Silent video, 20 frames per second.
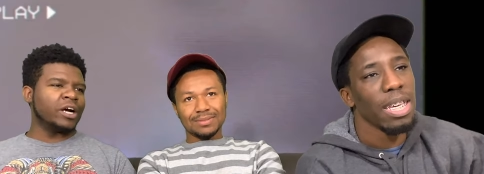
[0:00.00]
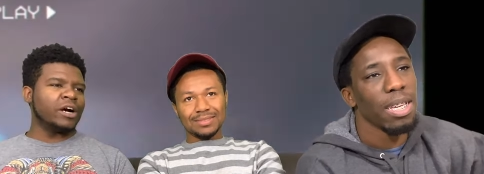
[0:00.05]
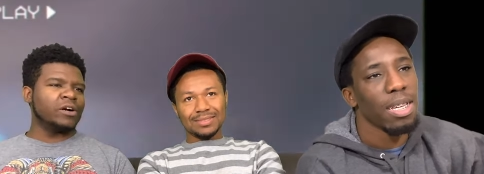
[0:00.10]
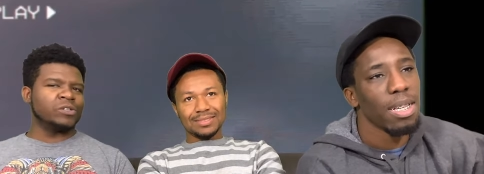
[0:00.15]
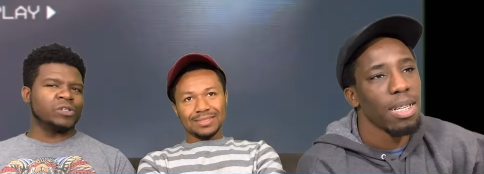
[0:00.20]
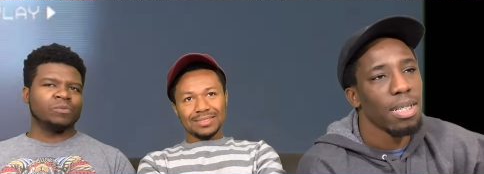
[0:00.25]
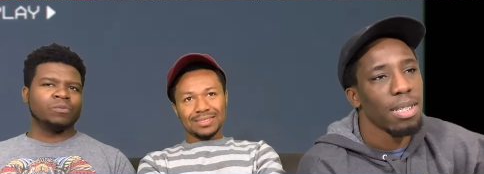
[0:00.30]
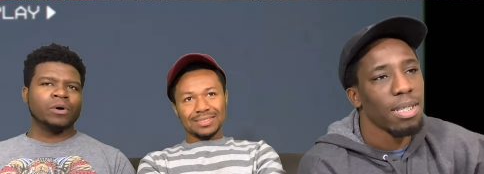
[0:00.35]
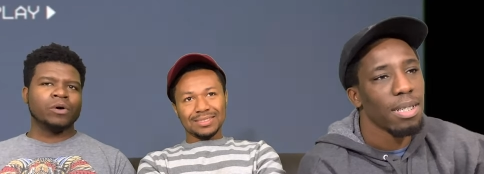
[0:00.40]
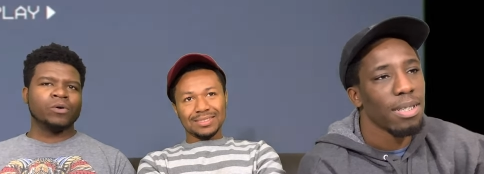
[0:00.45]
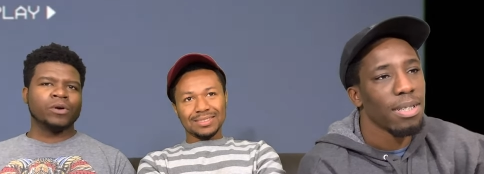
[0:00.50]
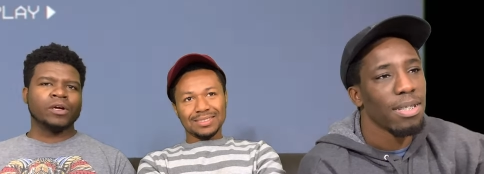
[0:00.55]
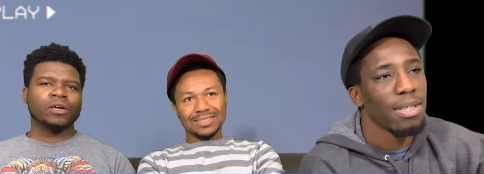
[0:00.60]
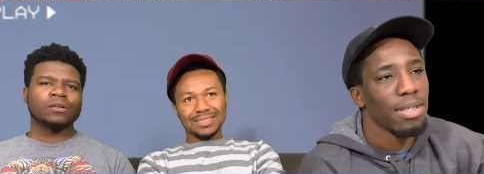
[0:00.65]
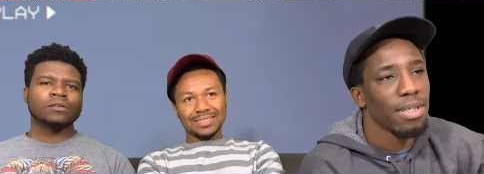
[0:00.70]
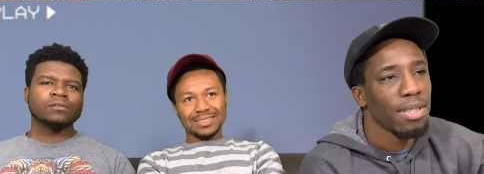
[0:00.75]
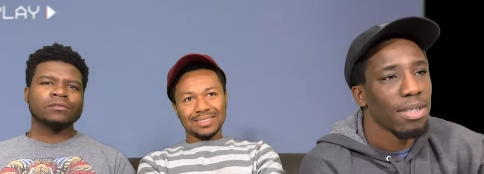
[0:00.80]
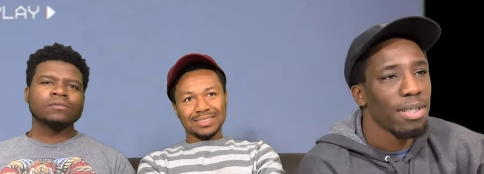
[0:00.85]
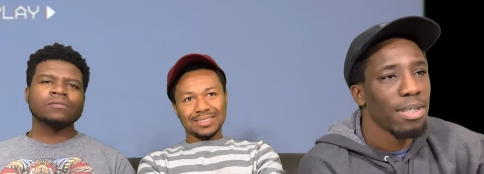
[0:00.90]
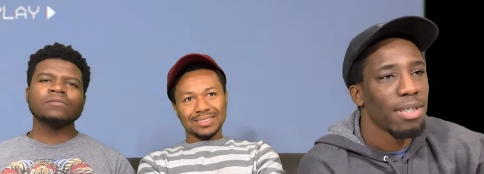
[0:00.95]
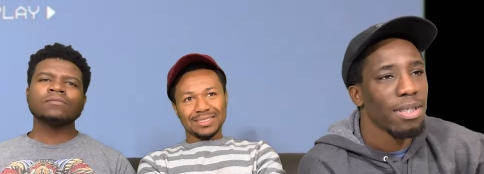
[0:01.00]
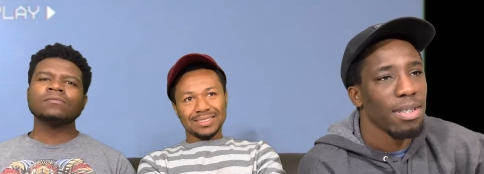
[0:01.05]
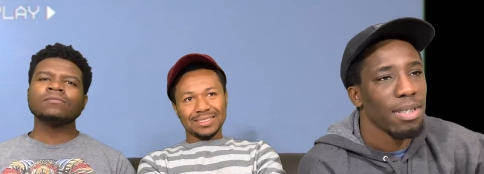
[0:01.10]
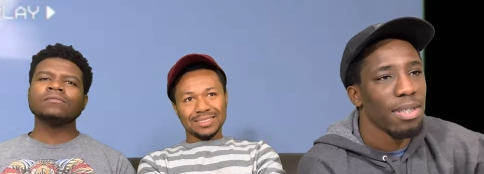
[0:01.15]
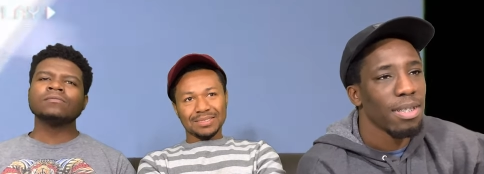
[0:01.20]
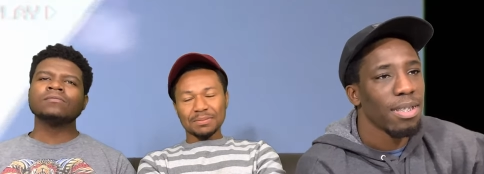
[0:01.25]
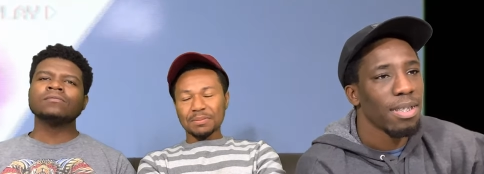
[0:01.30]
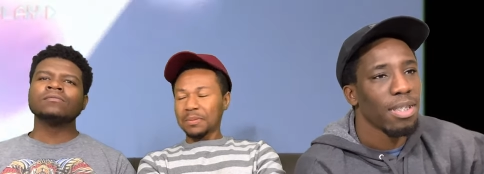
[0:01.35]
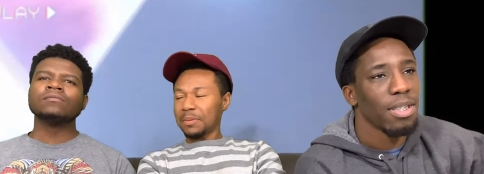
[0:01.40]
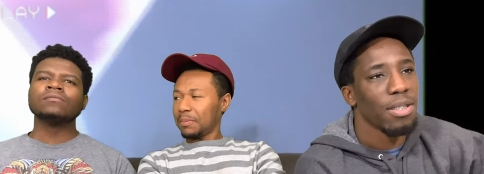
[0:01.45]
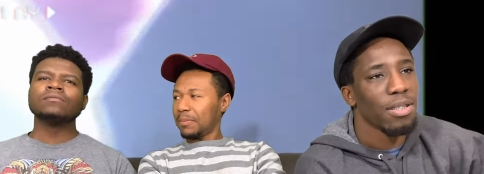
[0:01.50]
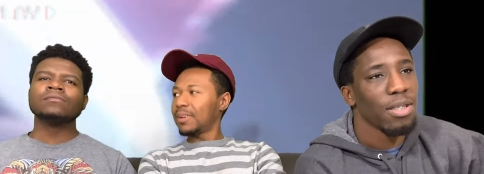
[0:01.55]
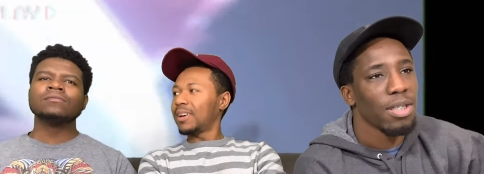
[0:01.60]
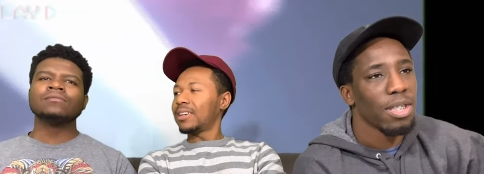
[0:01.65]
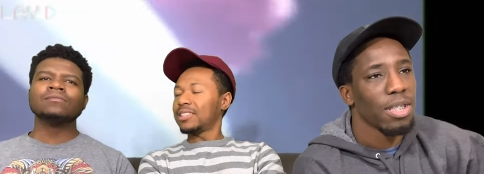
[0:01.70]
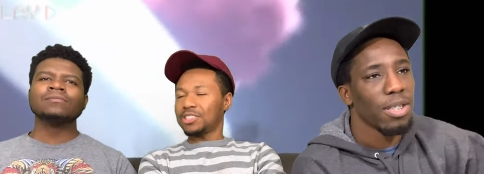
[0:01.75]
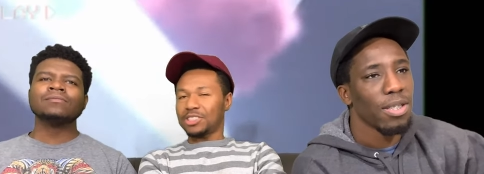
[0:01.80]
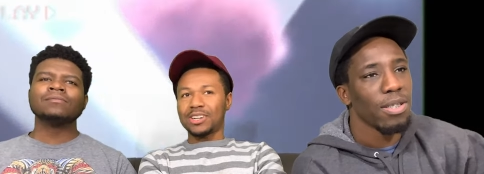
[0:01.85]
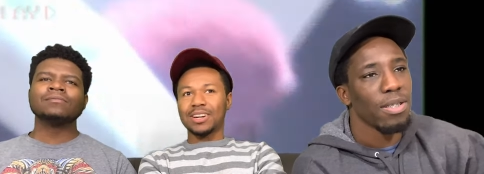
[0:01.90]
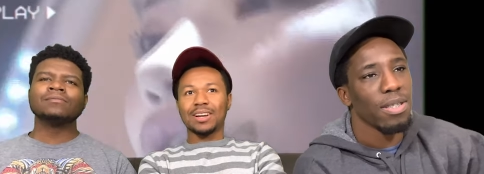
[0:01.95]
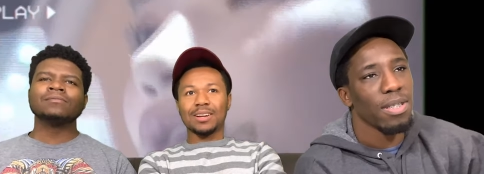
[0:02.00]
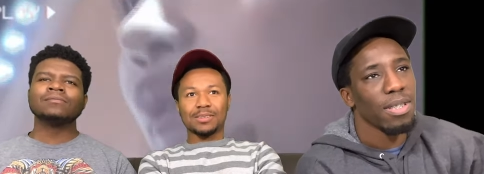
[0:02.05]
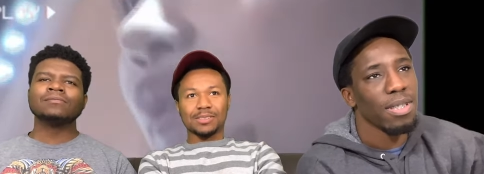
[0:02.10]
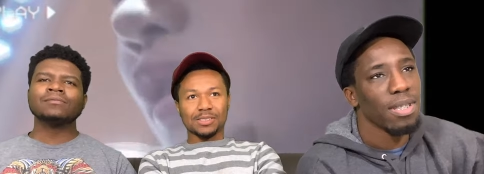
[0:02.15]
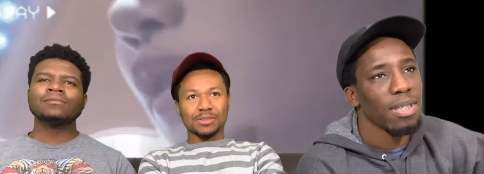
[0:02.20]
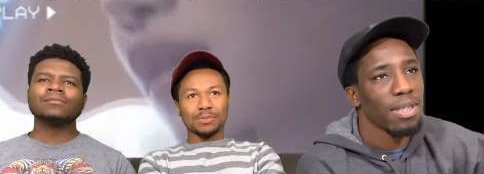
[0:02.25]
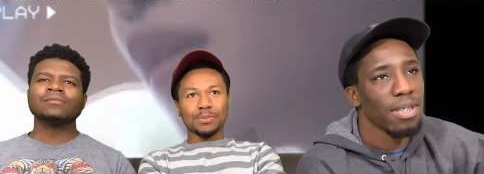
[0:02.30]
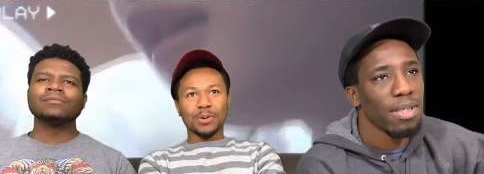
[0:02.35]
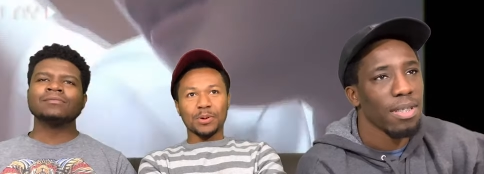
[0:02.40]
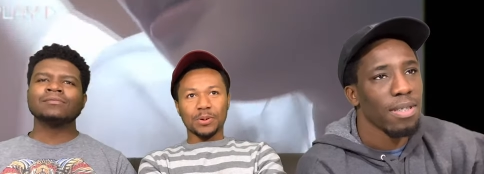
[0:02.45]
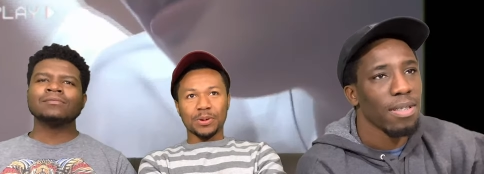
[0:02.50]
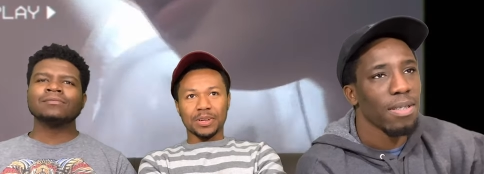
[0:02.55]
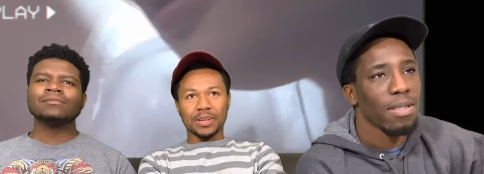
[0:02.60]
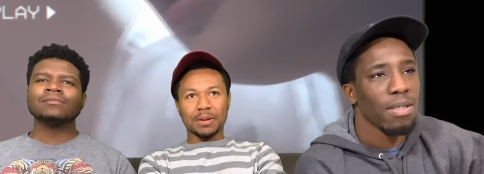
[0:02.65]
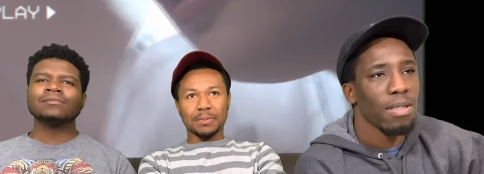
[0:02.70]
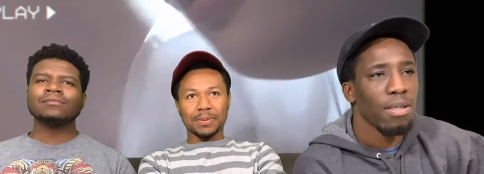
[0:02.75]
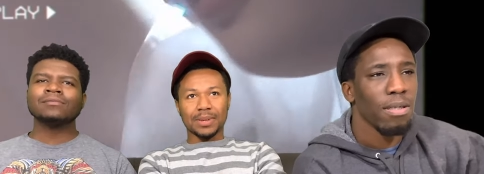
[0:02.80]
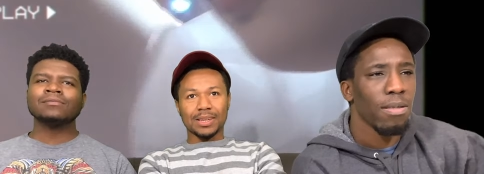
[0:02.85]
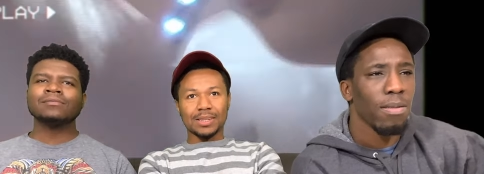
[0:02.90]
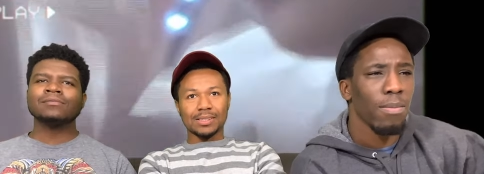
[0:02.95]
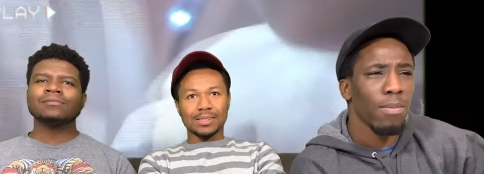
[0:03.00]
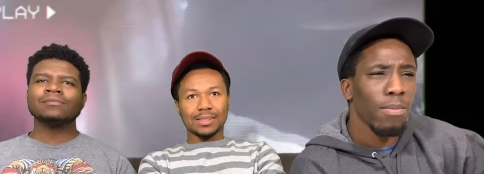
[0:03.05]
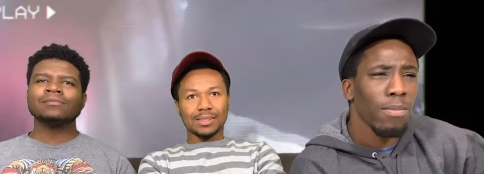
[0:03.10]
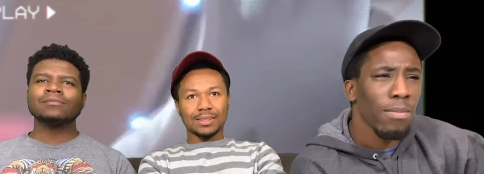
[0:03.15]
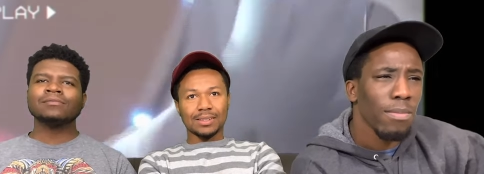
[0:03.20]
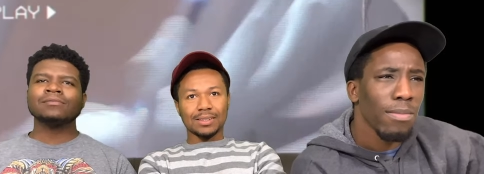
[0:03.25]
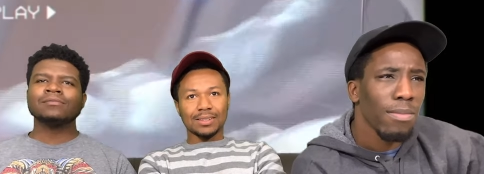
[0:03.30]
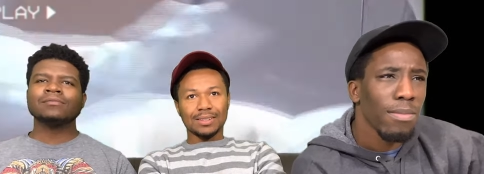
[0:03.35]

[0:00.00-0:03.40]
Speaker 1: hours of moaning?
Speaker 2: 100 hours of moaning, I'm guessing.